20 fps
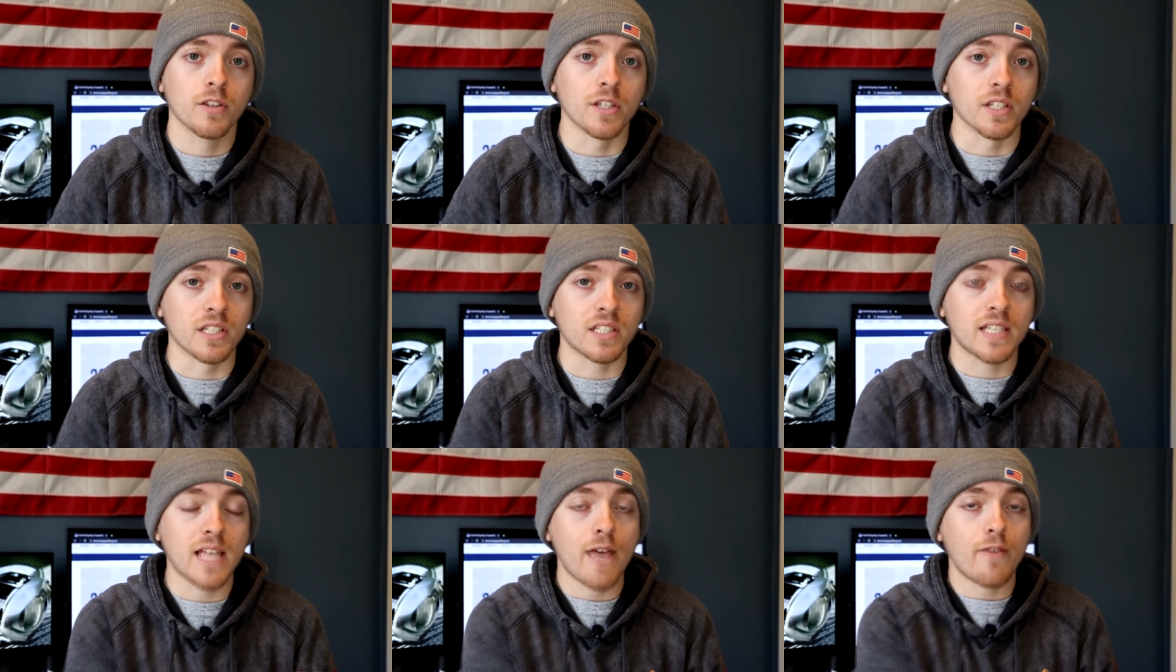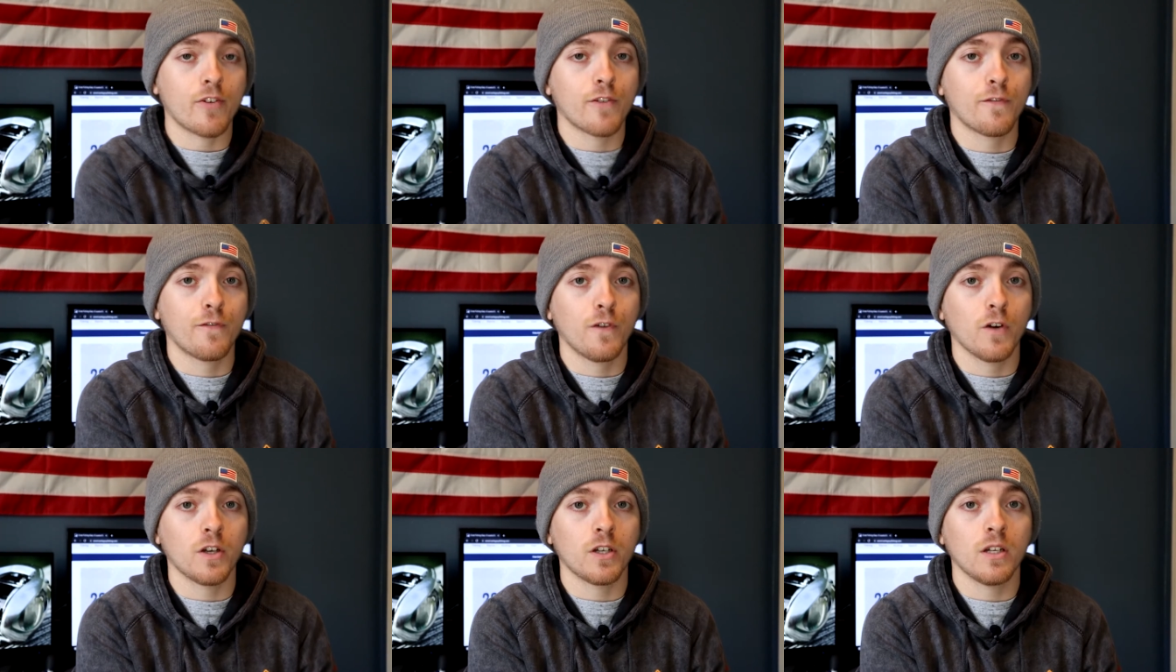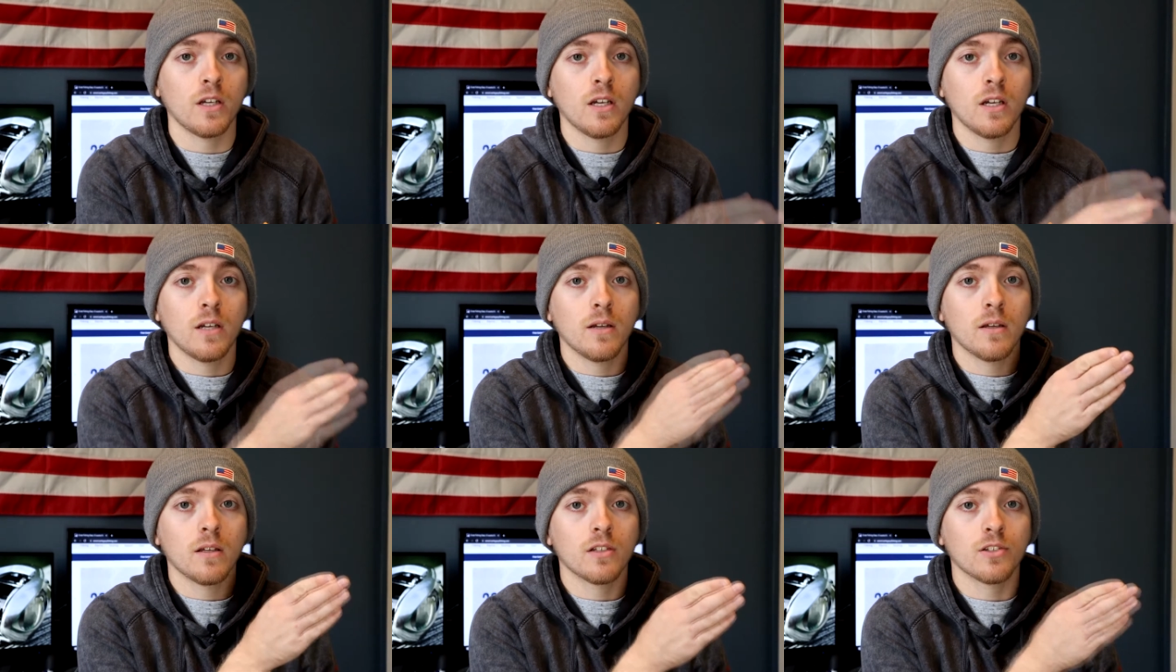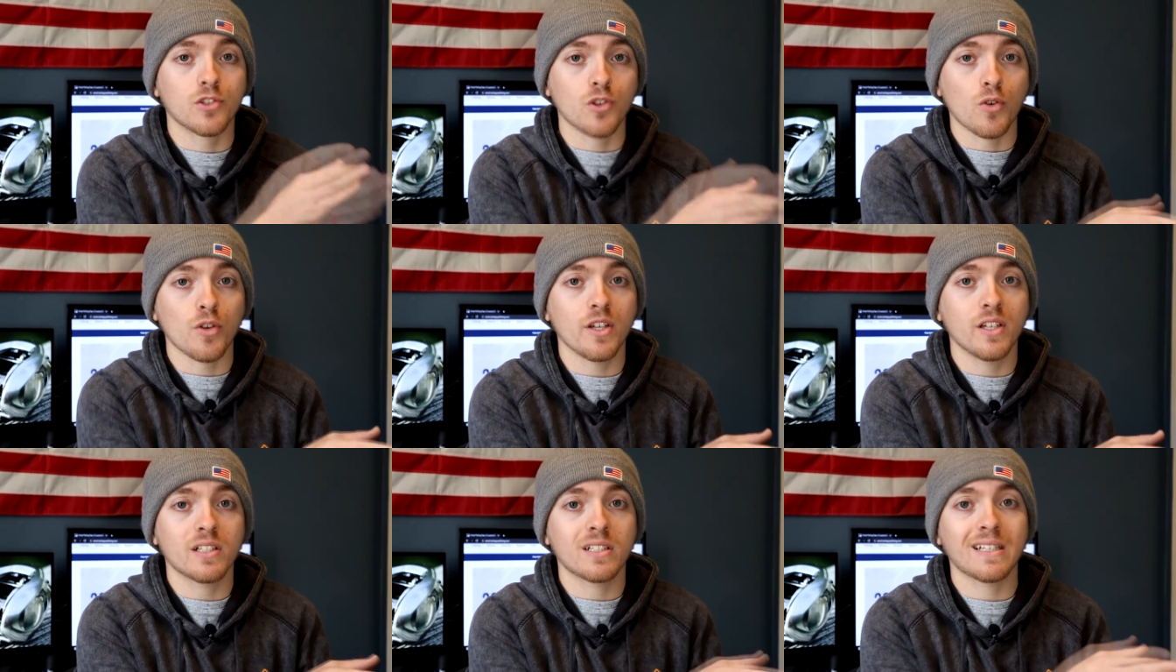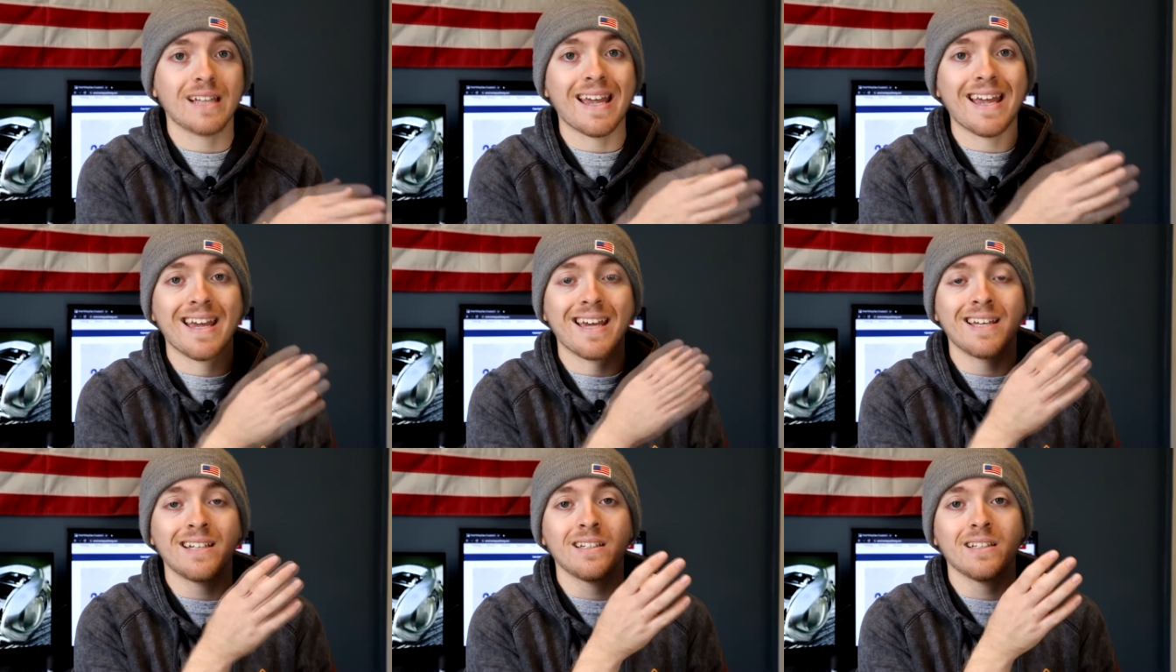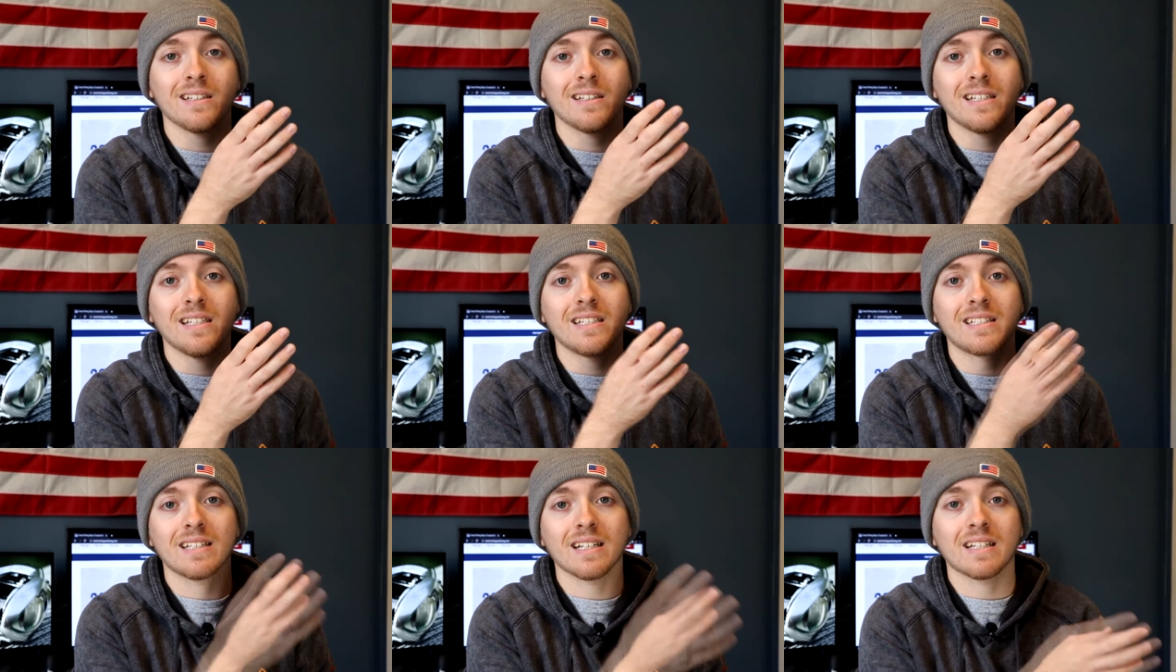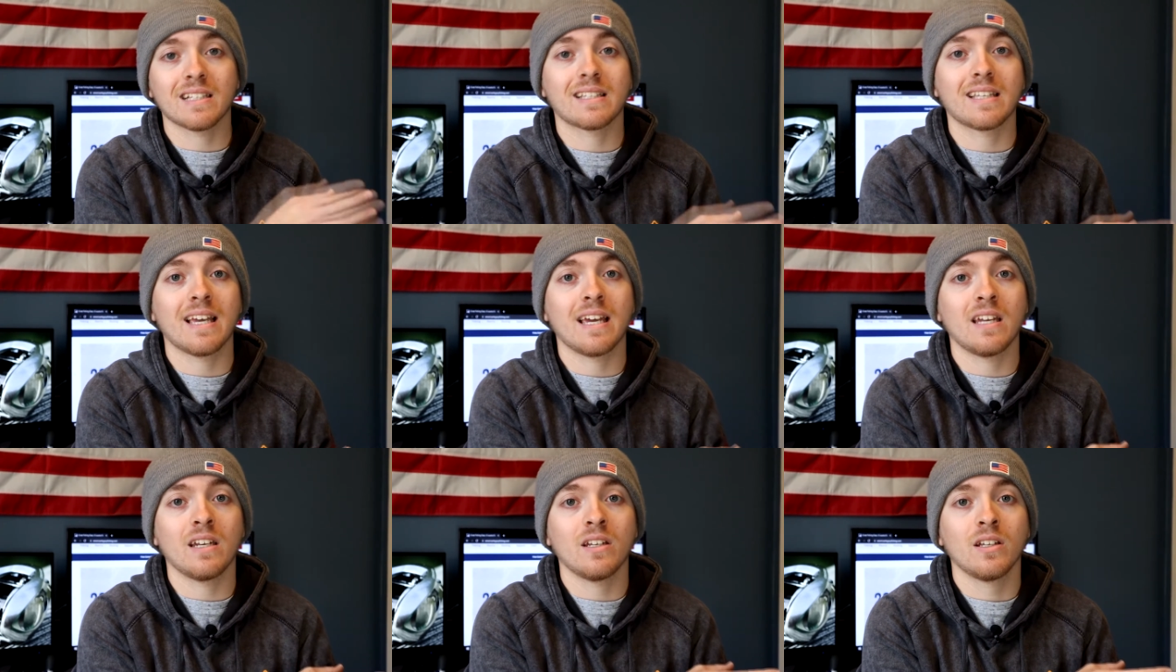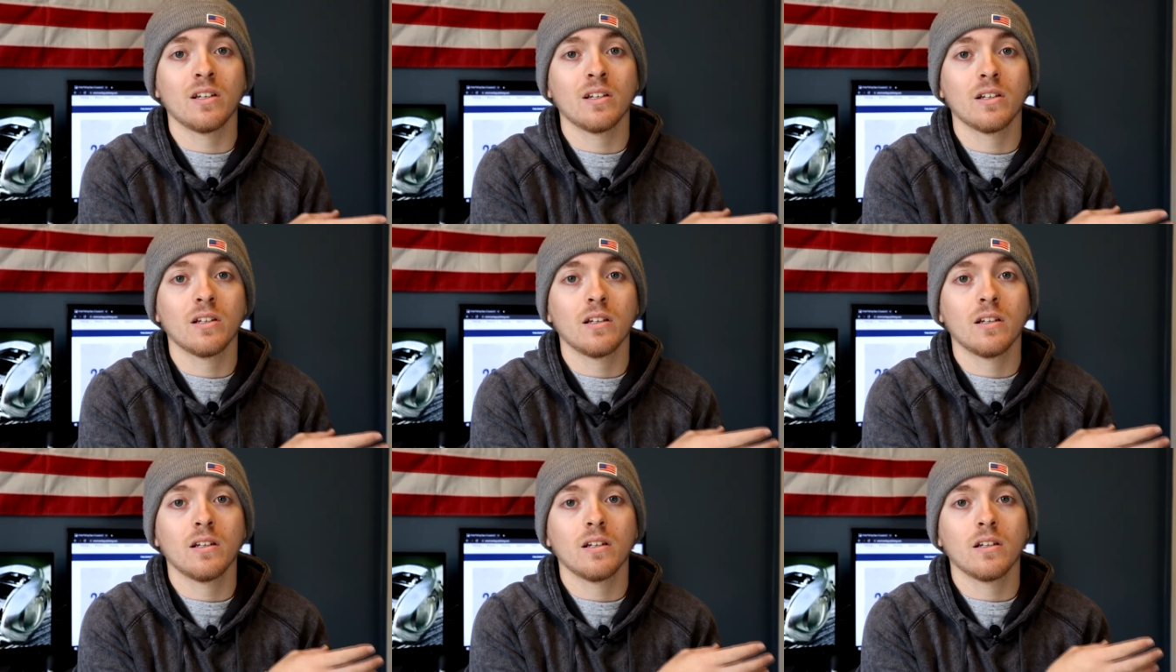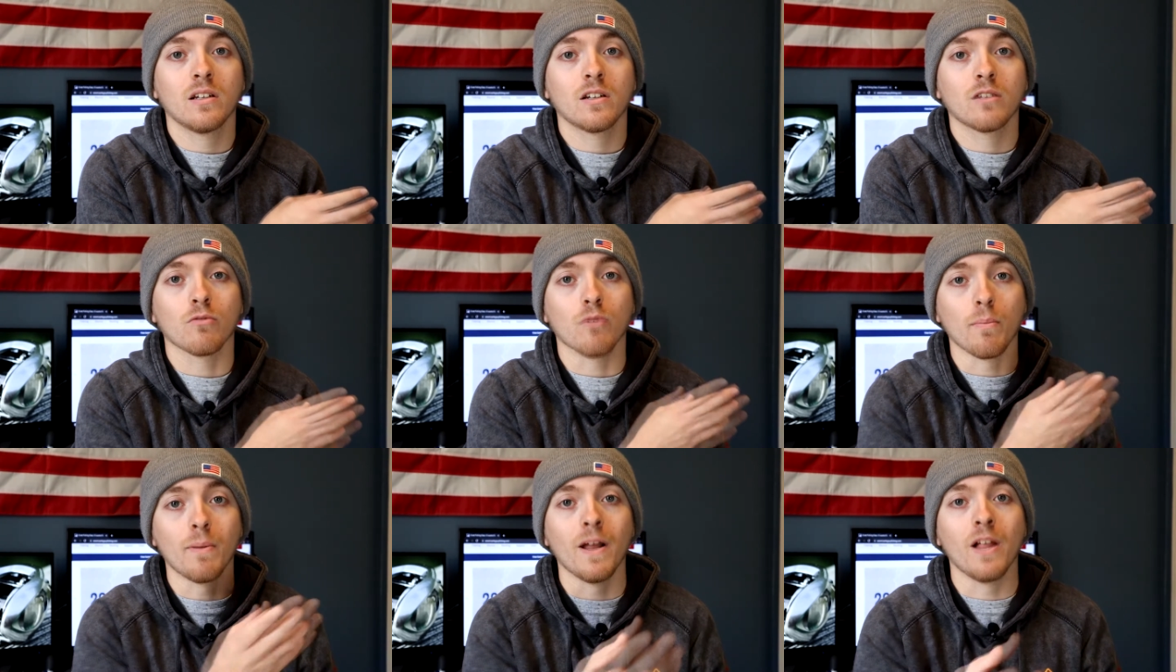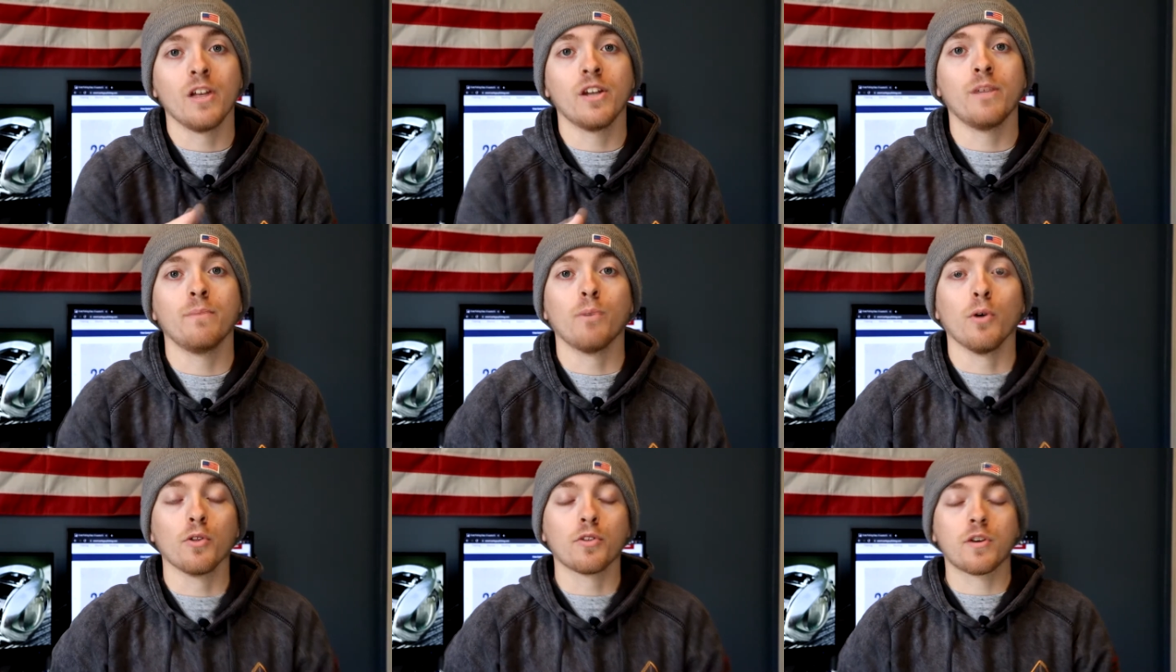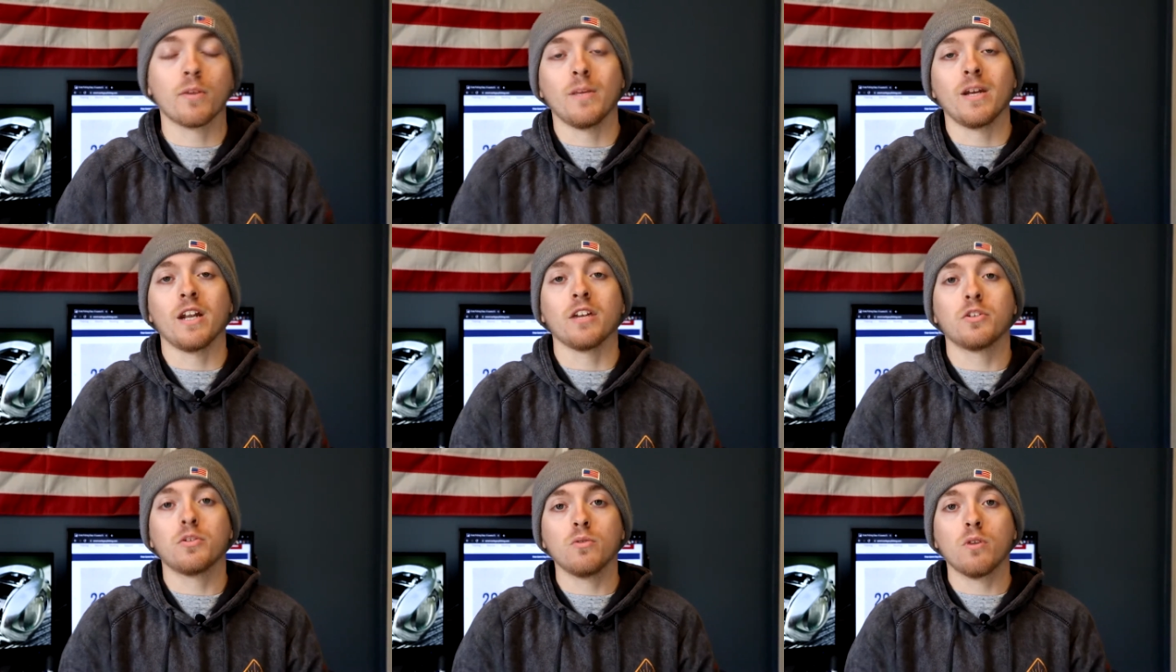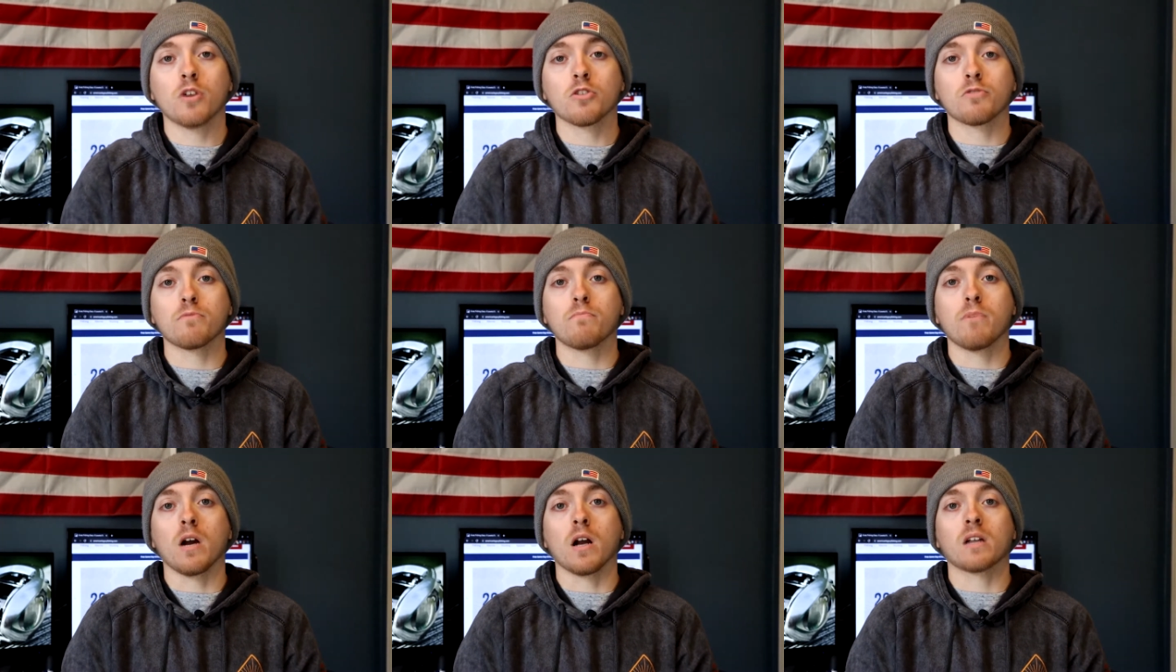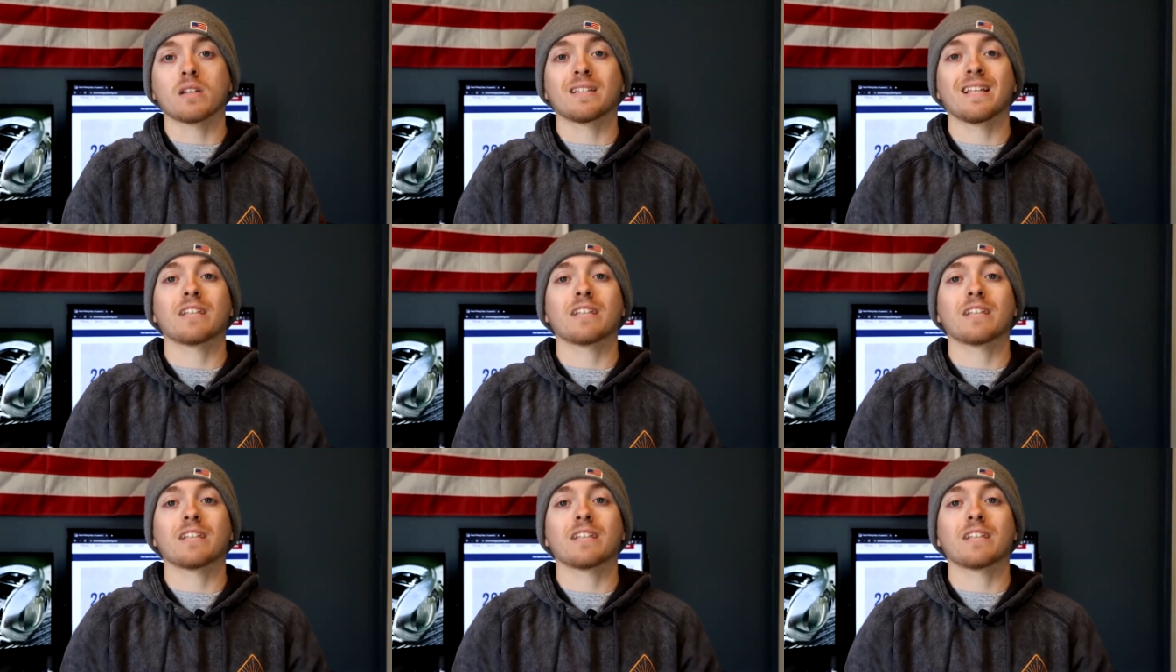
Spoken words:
The 7-foot Zodias and the 610 Rebellion both come in at $200.